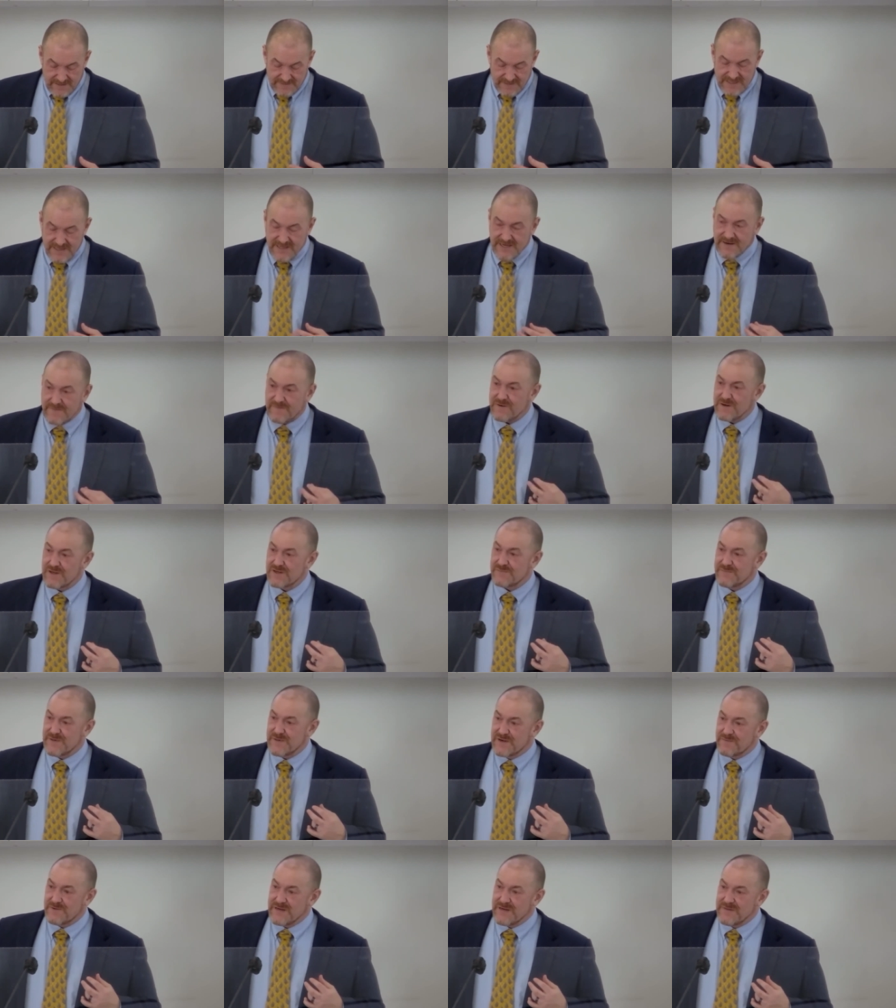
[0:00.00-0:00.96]
the difference
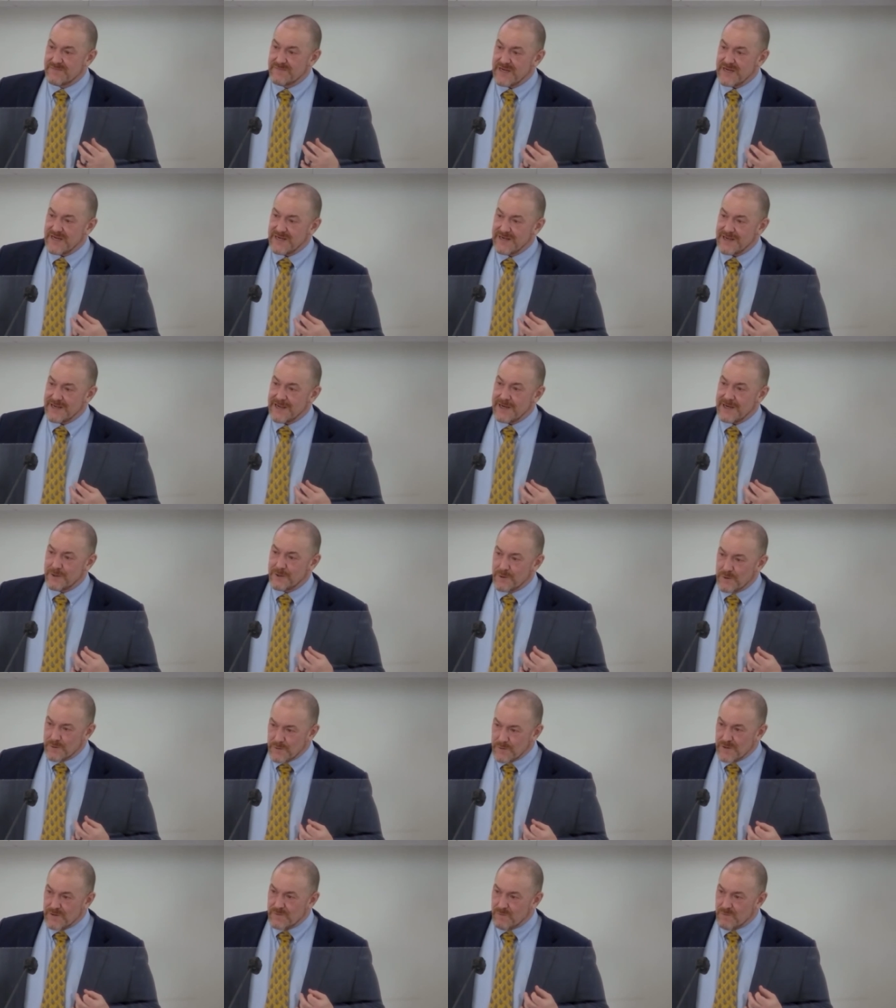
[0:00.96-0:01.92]
between being a
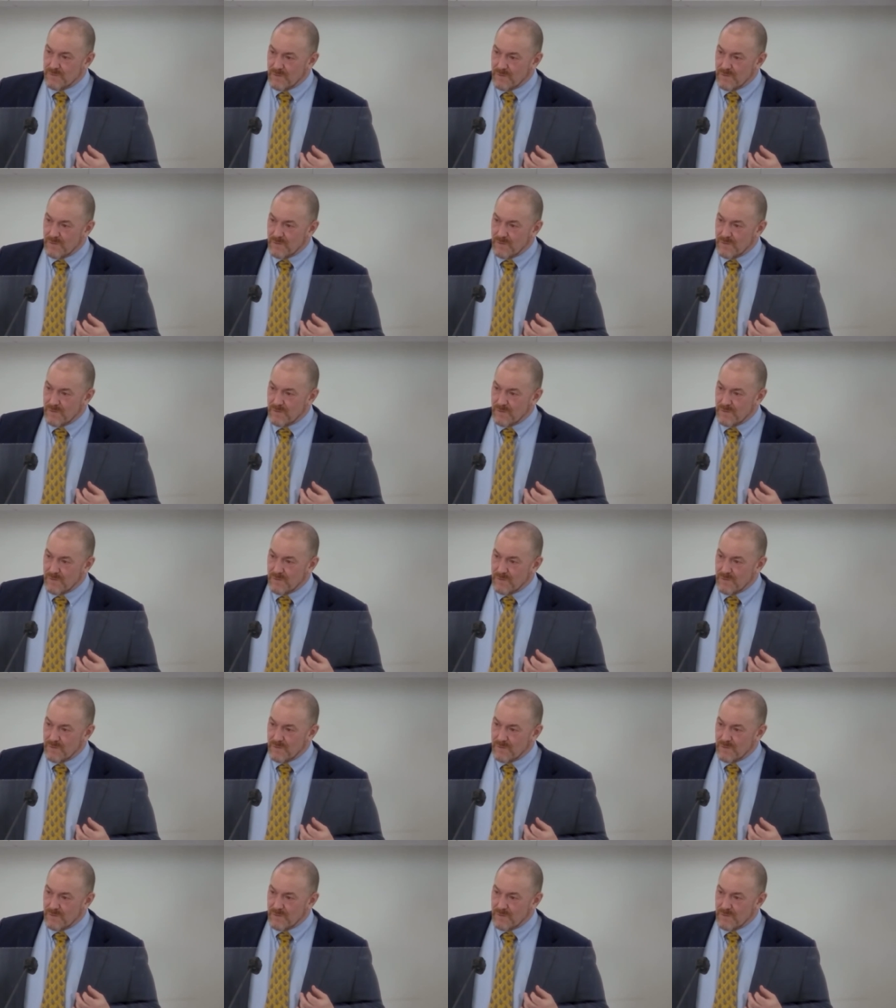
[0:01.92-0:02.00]
good